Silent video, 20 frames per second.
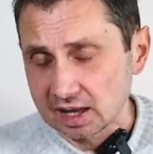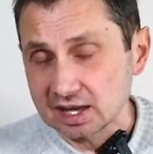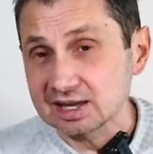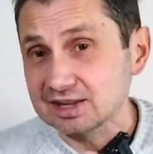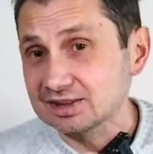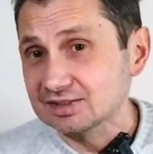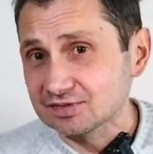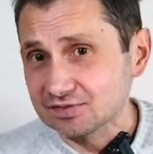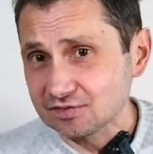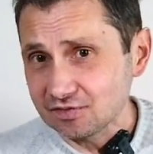
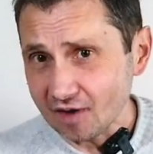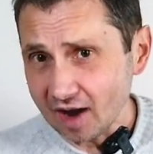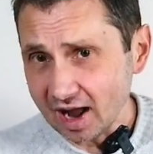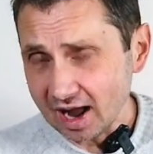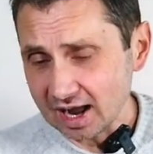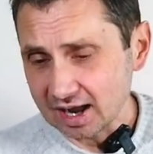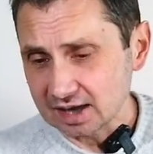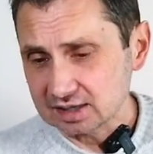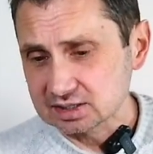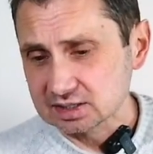In
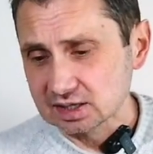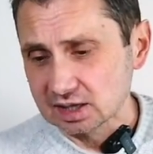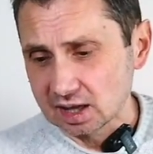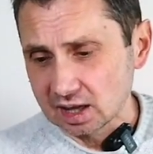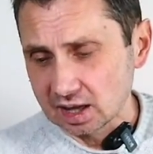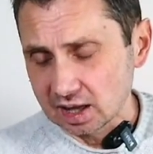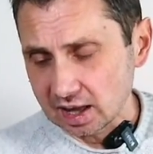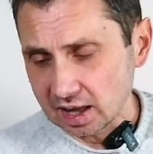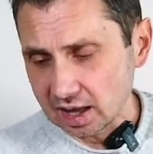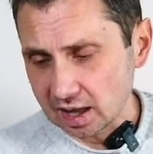fact,
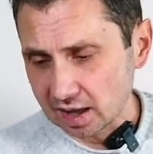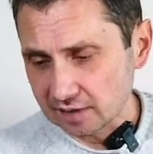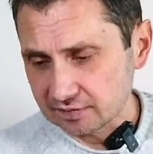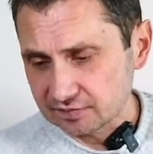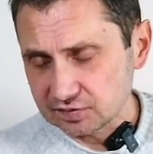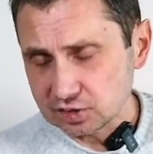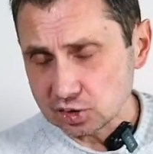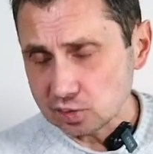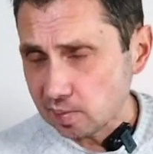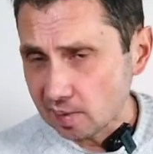a
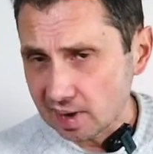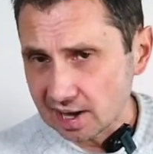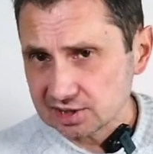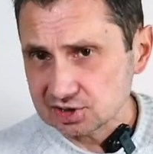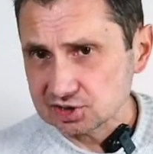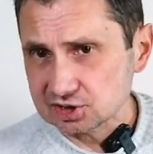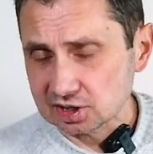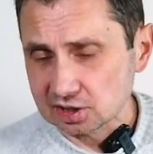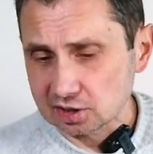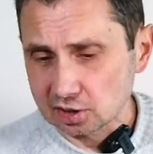few
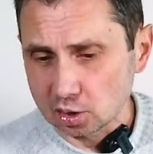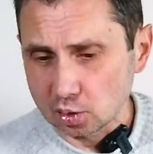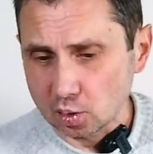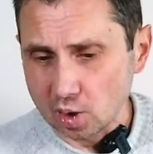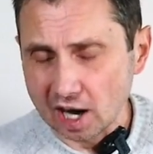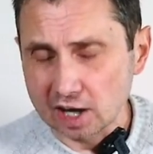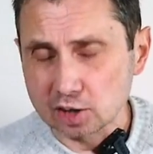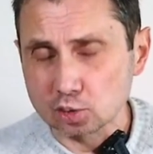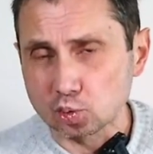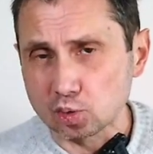months
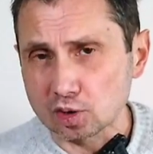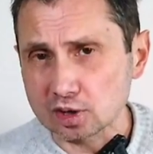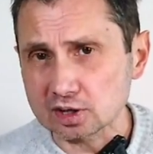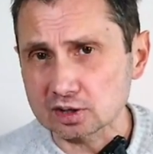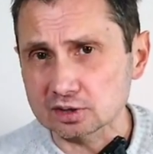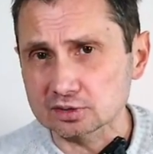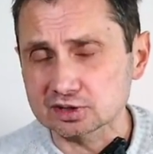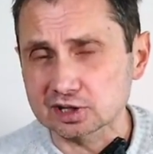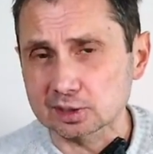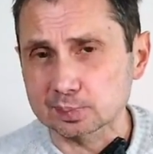ago, I
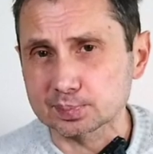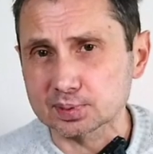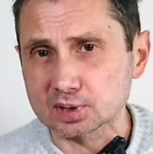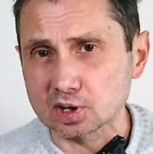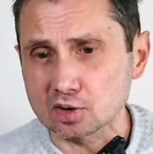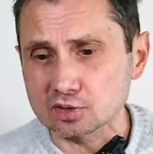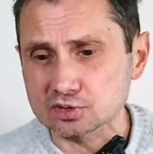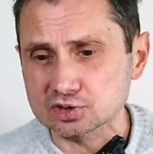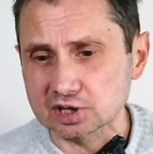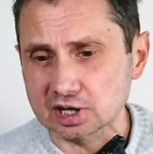worked on the
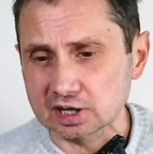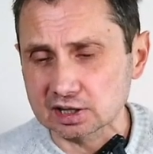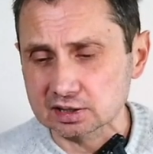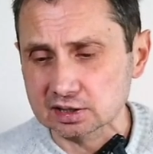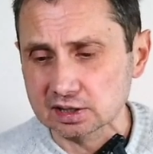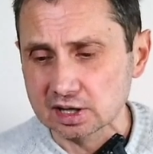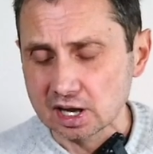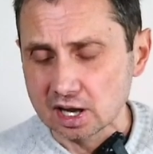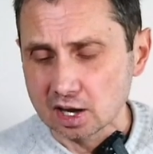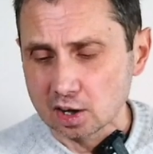
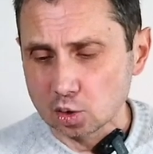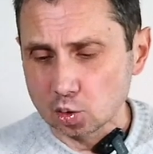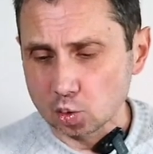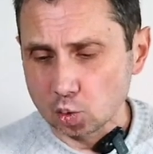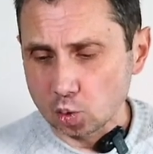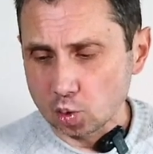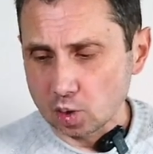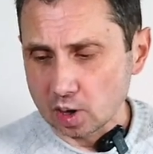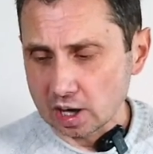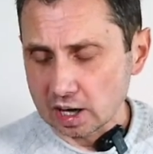project
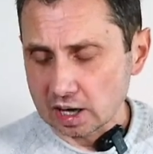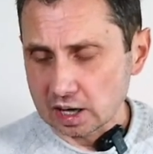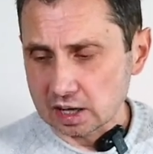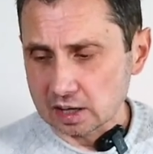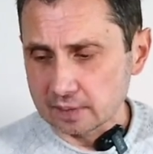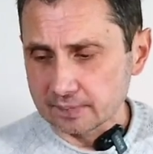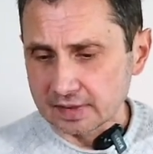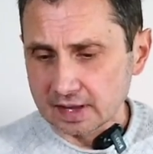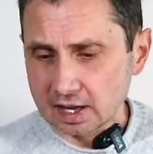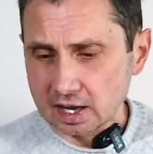
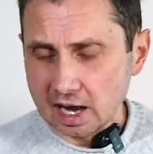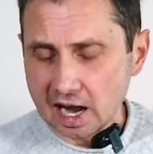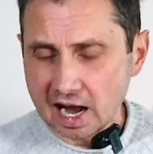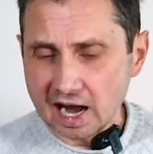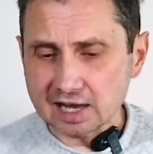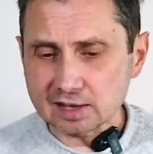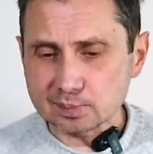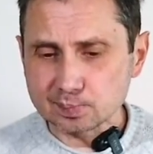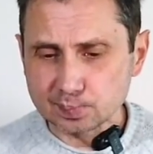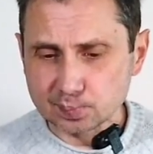where
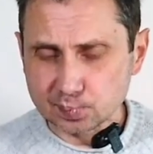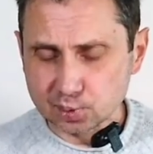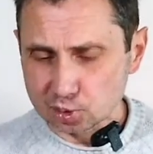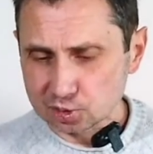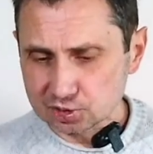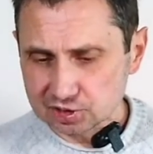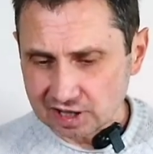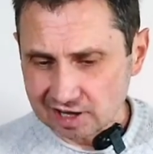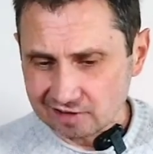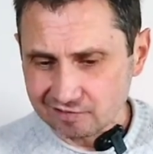I
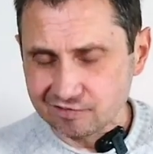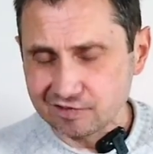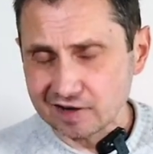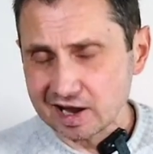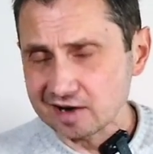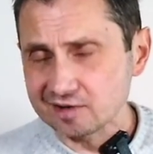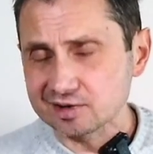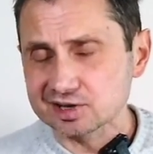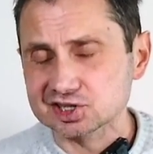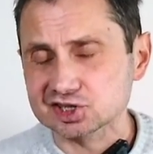put a
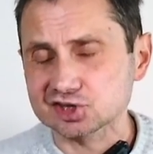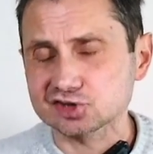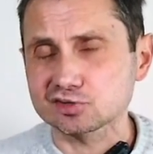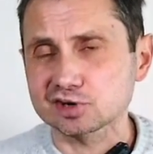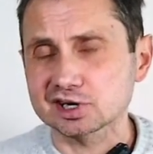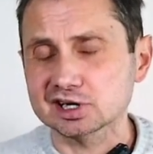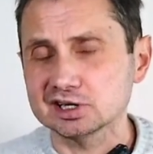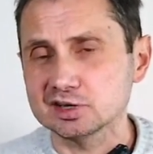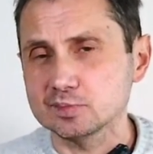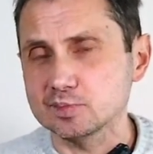very
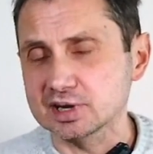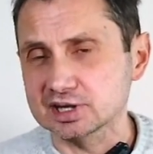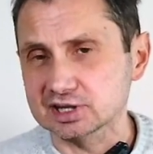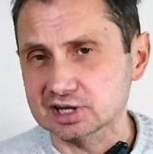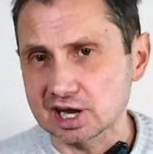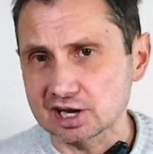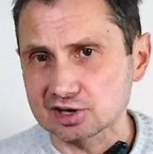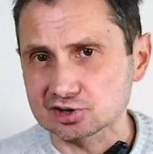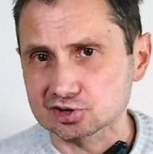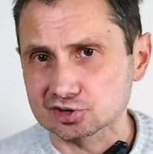strict
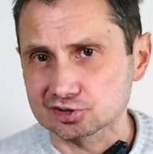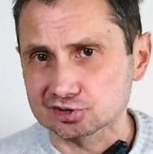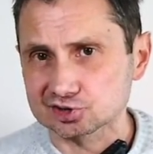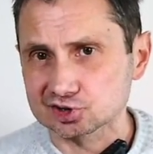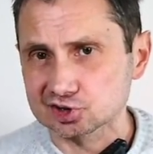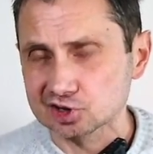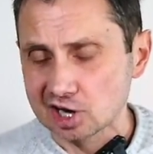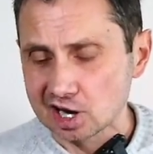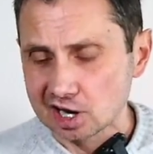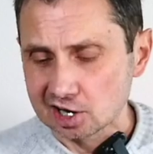
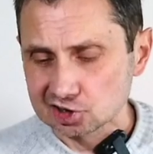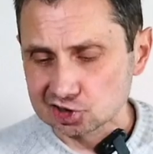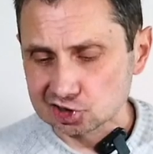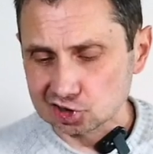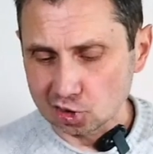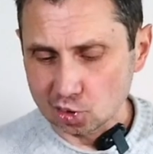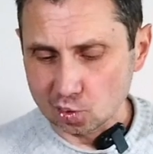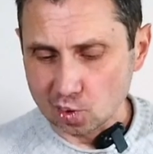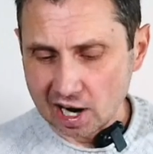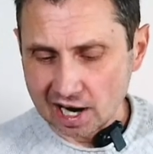limitations.
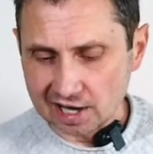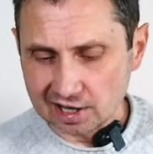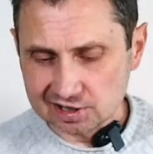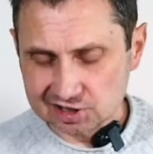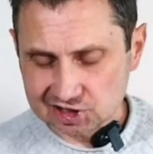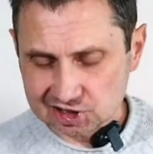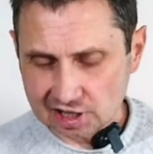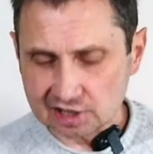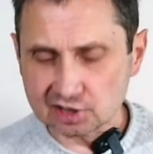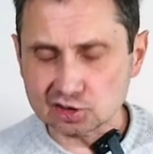So I
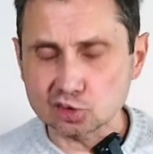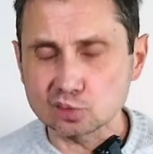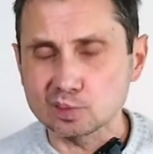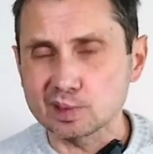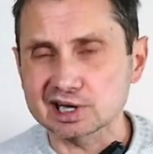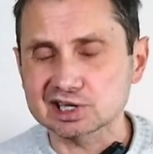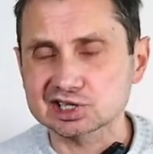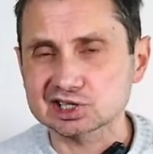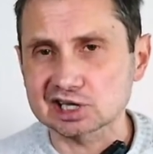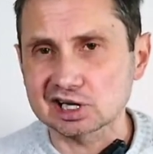said to
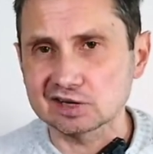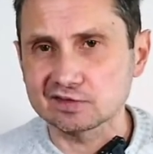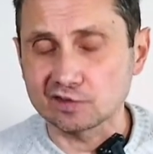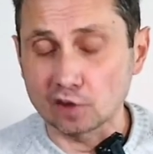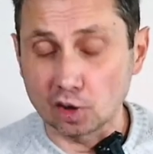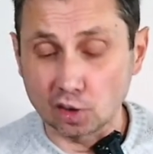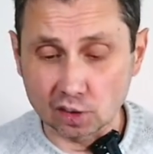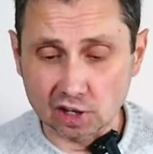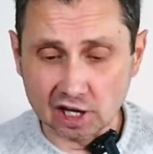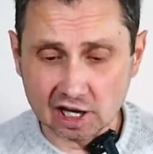
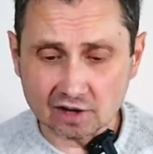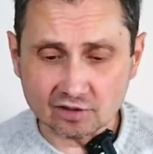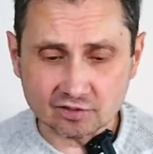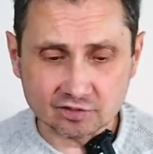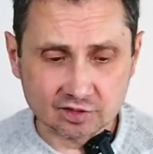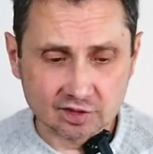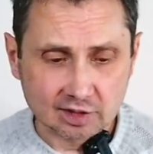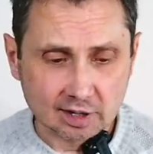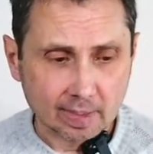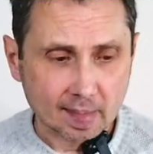myself,
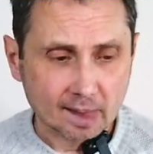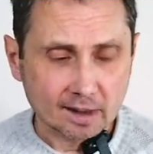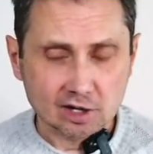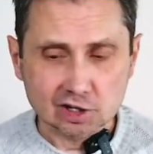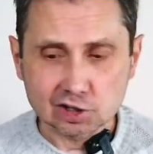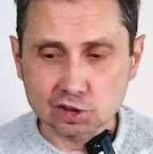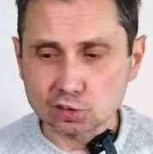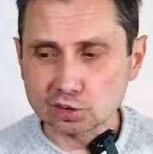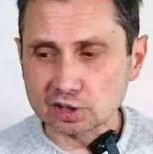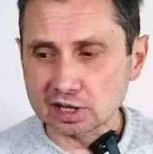Olaf,
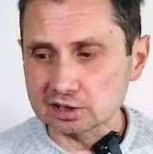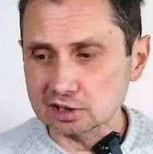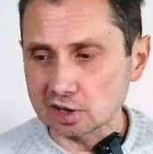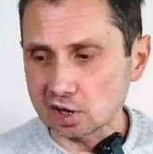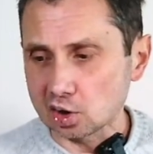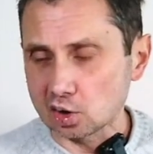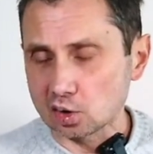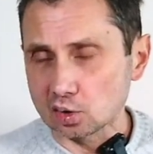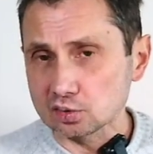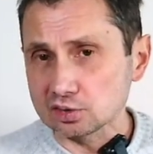you can
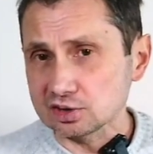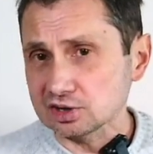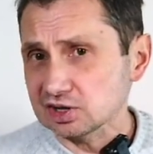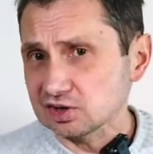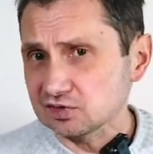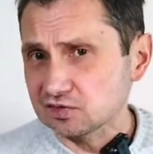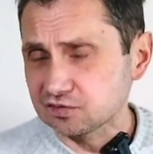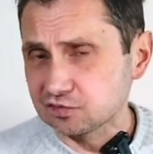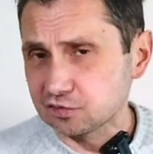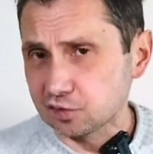
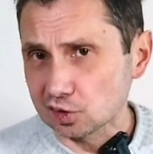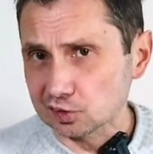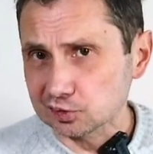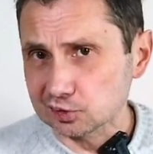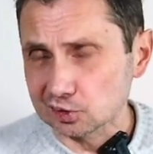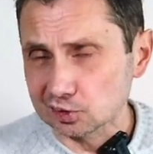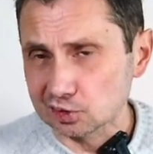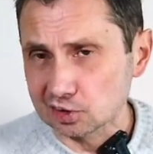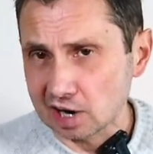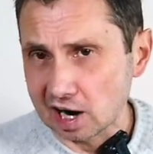only
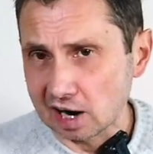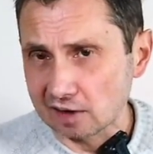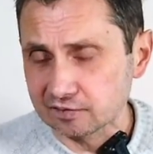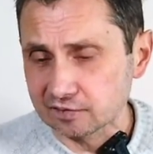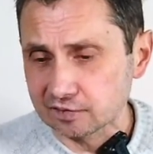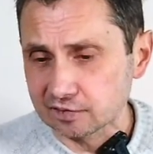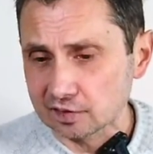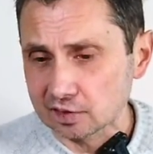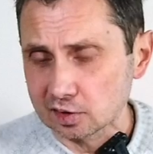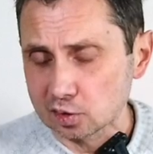
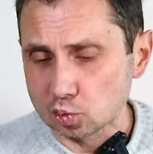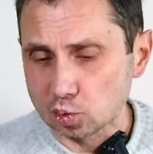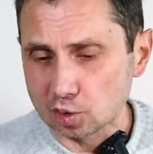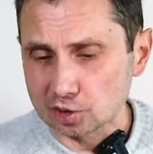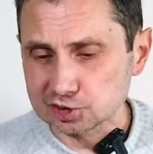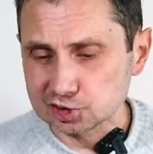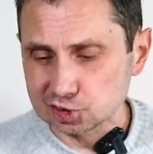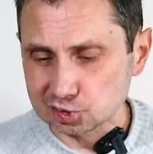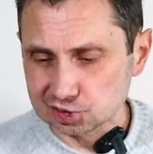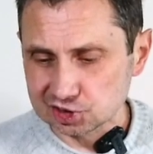photograph
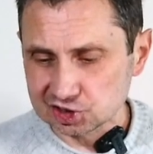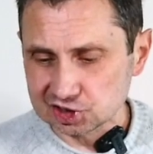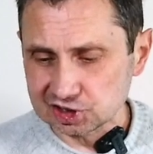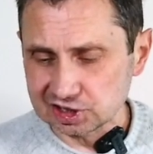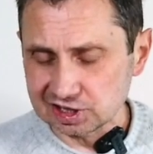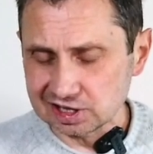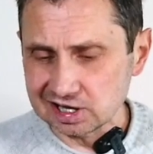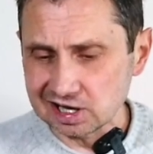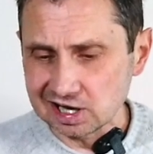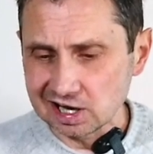what you
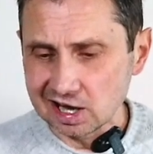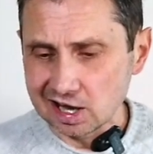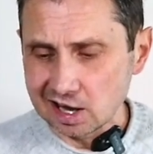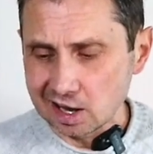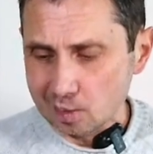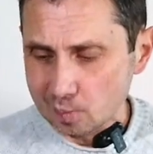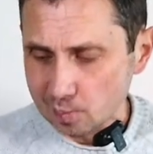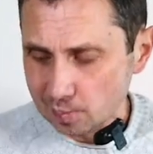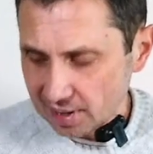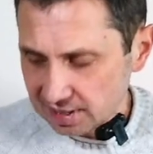see
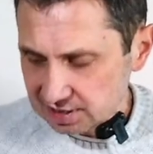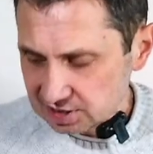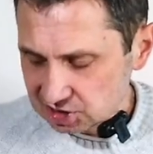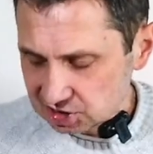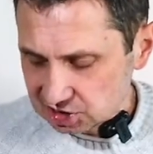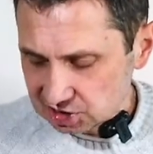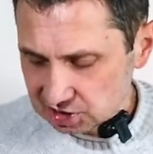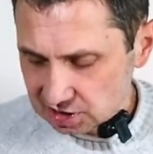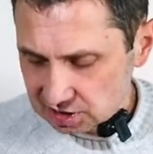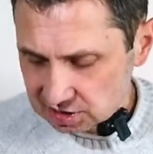by
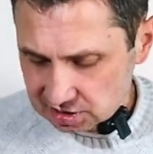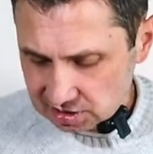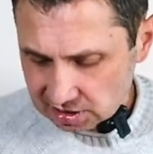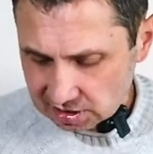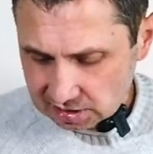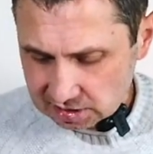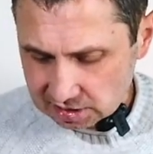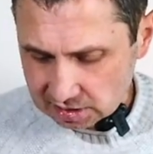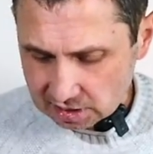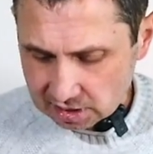
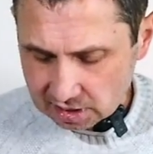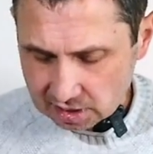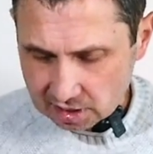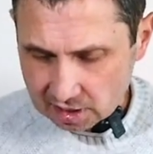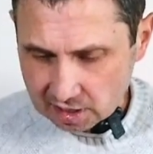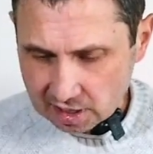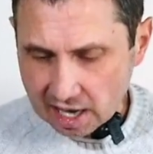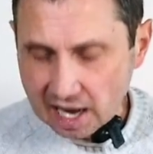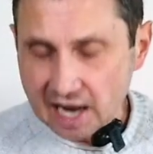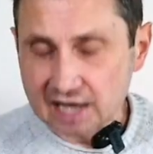sitting
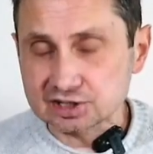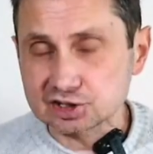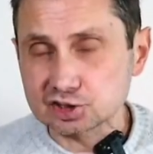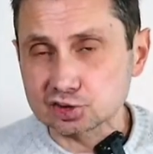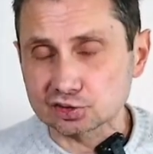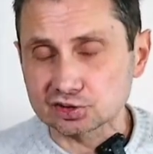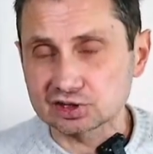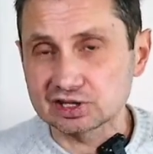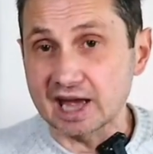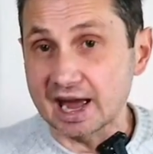at
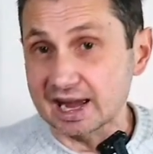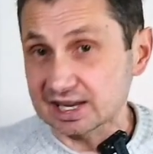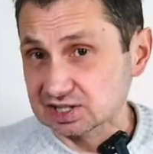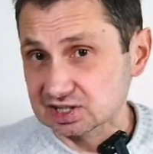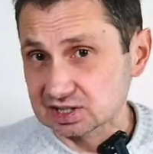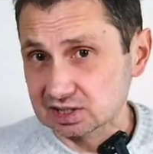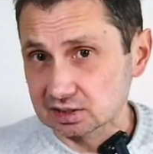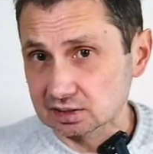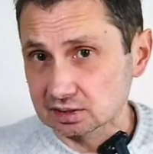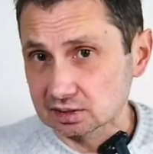your
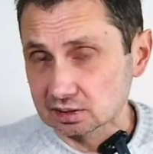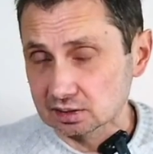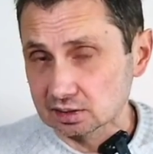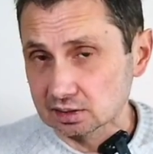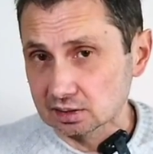desk.